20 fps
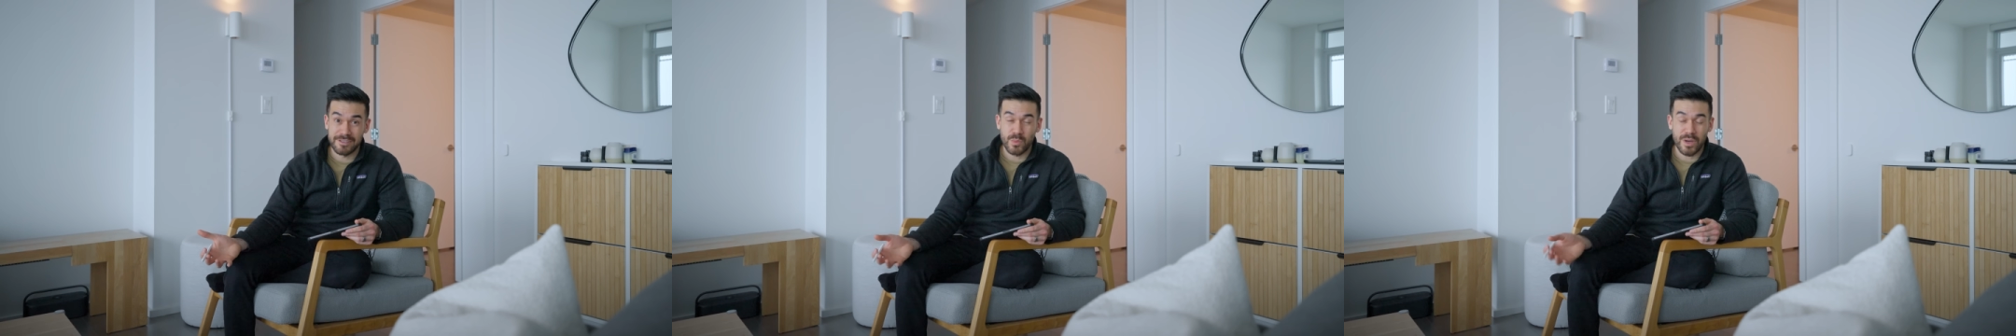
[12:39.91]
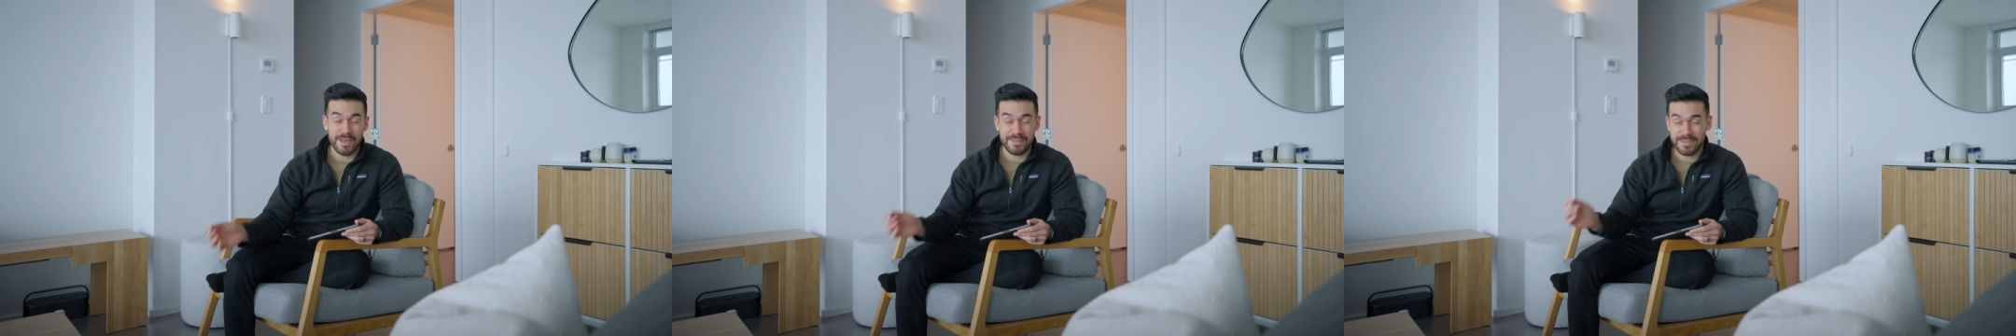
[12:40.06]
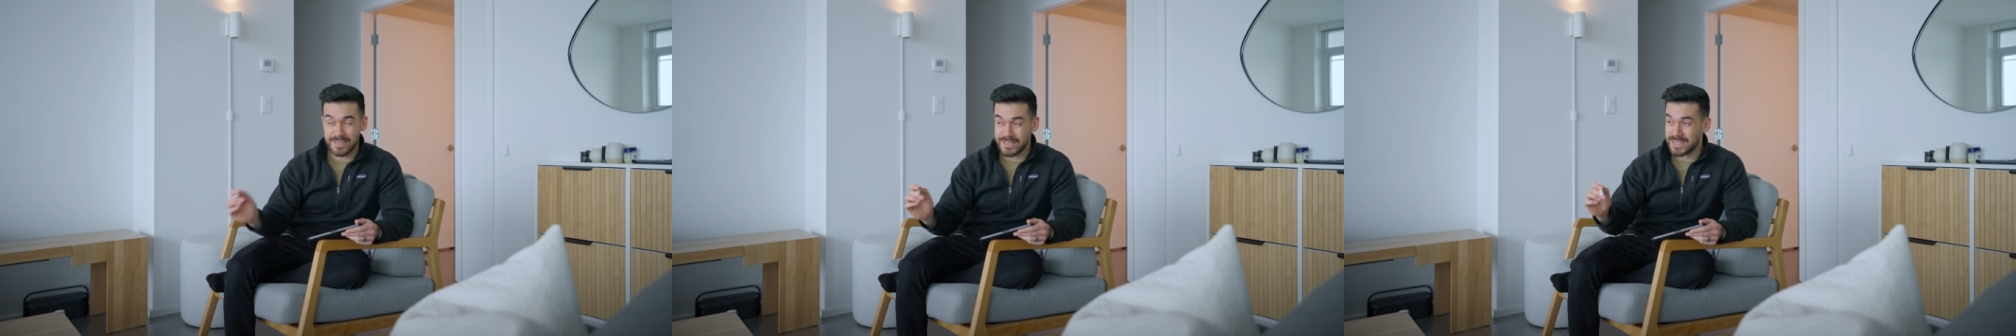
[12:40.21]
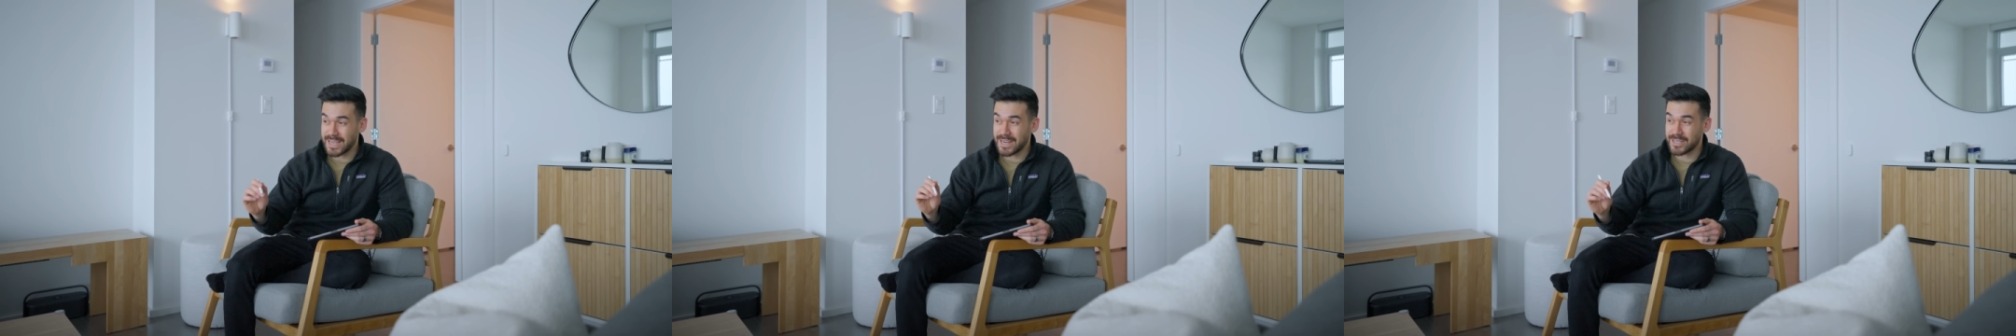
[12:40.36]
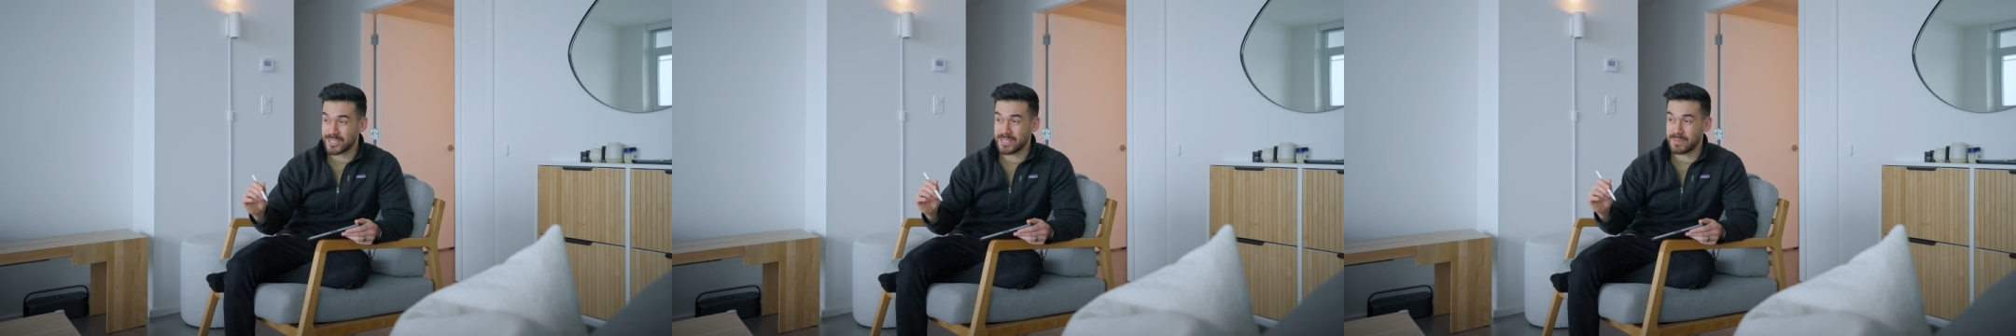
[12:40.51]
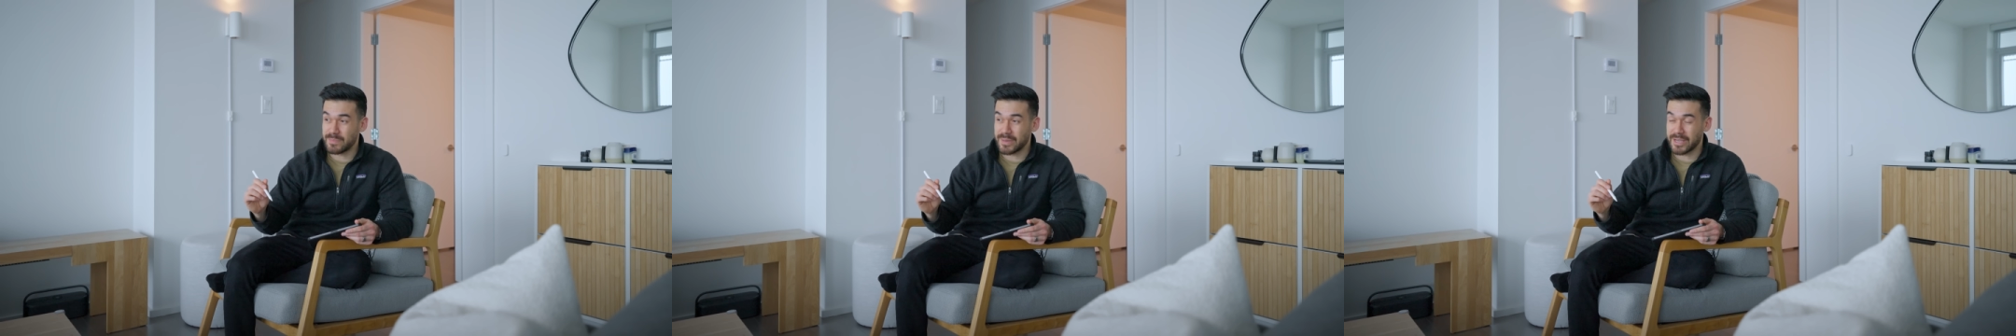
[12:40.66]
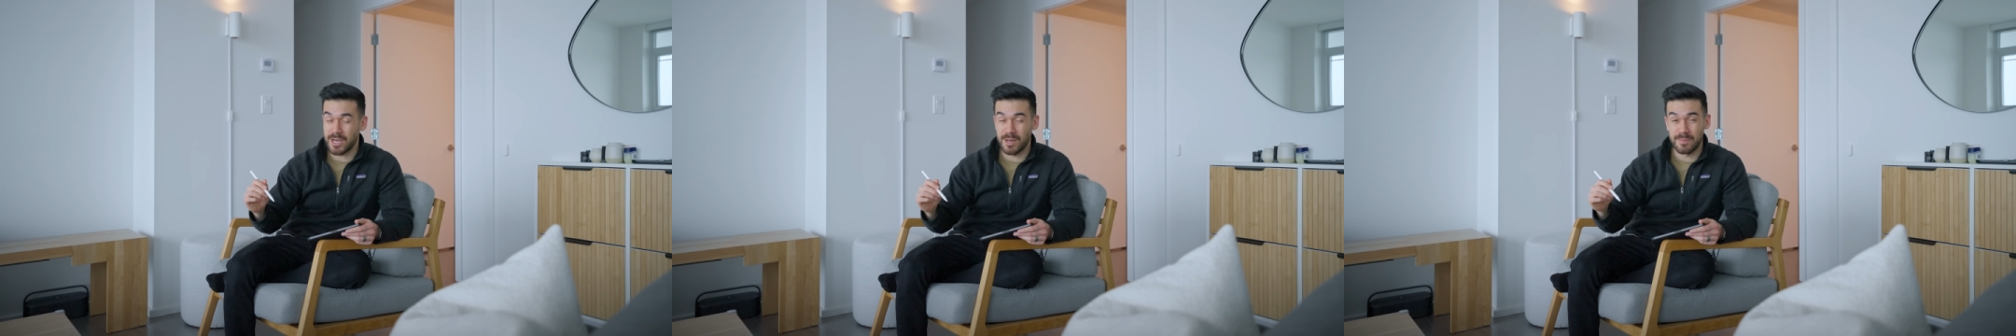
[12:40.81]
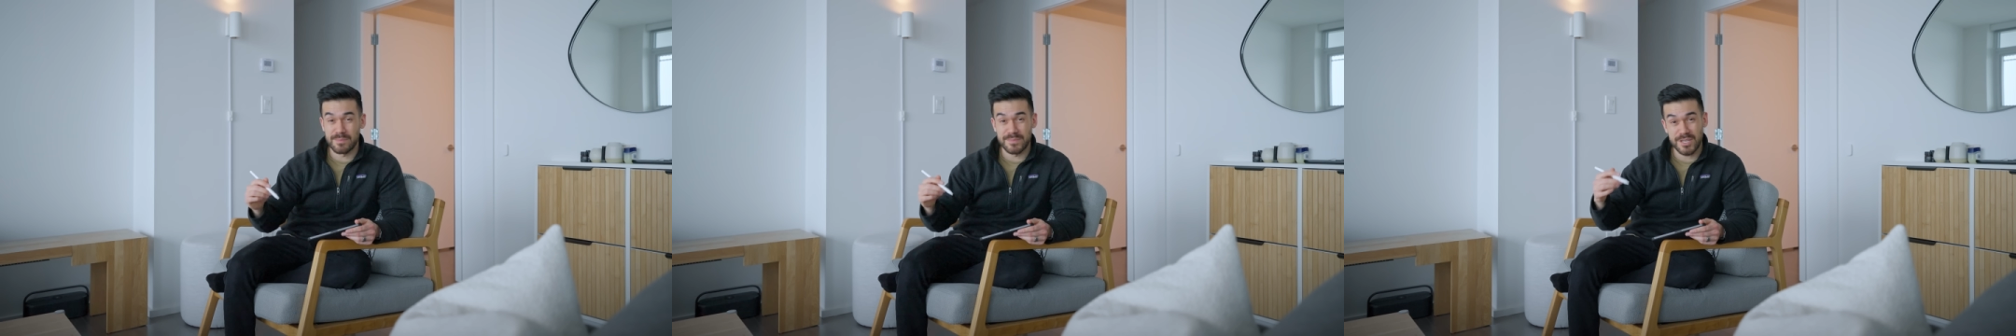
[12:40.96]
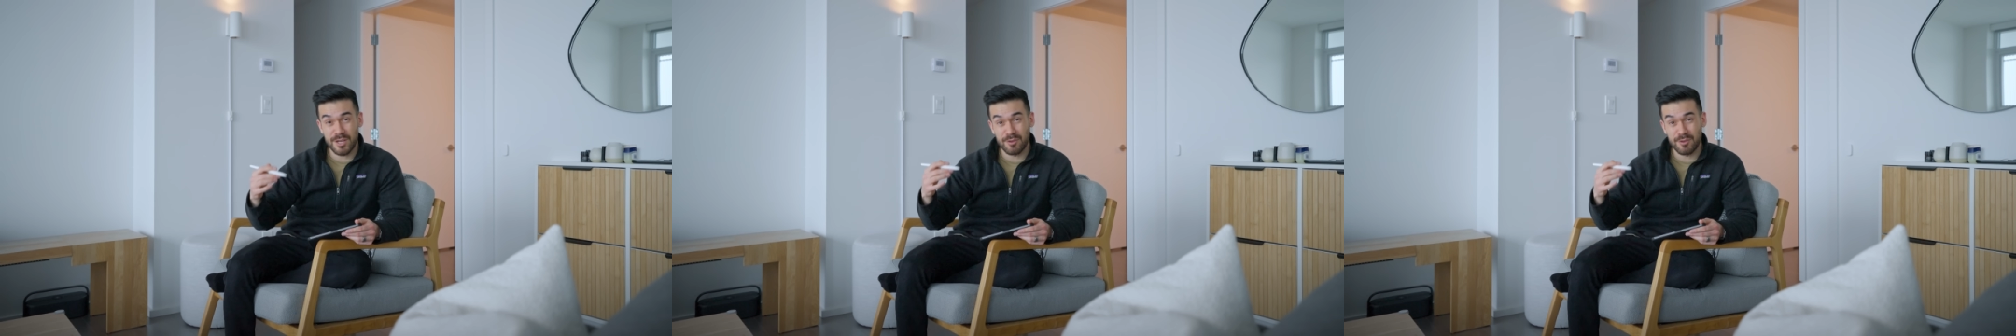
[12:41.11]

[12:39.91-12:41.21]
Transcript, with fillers: where this actually becomes